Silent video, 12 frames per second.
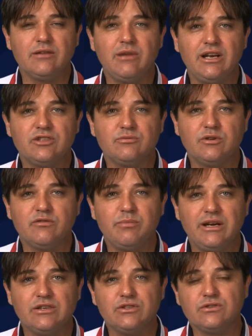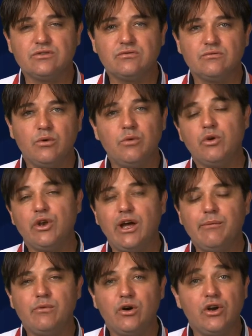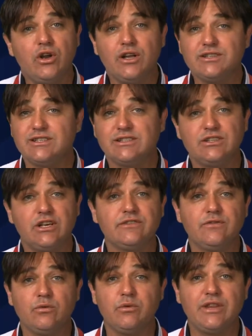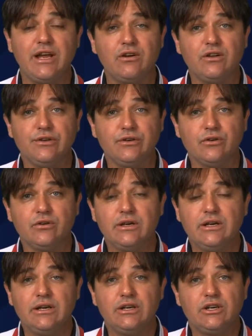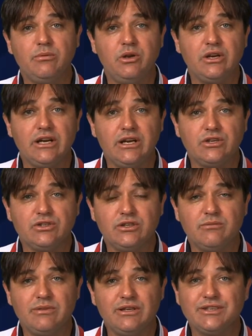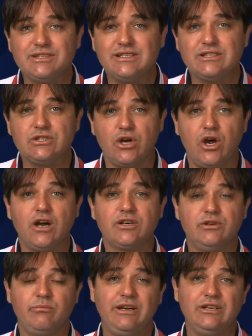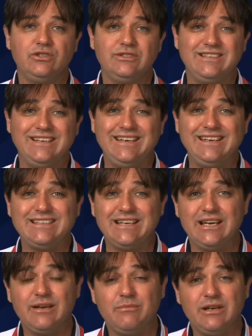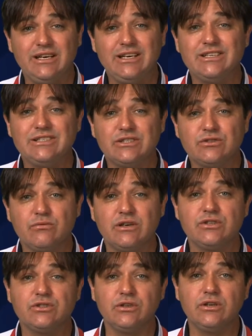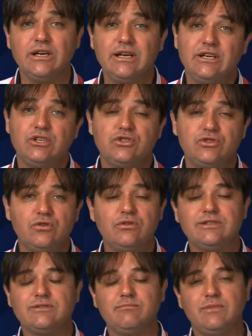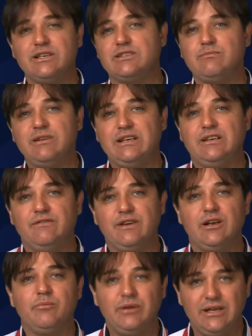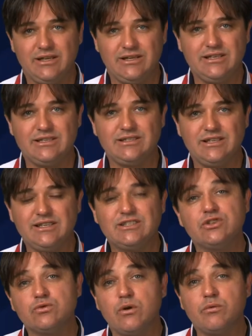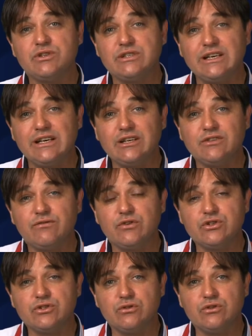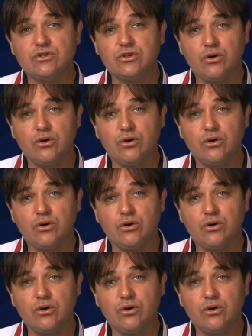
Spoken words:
the management of patients. We are not successful without clear communication, the ability to talk to patients at any time, in any situation. Students must be developing this, and this is what we're seeking for the student to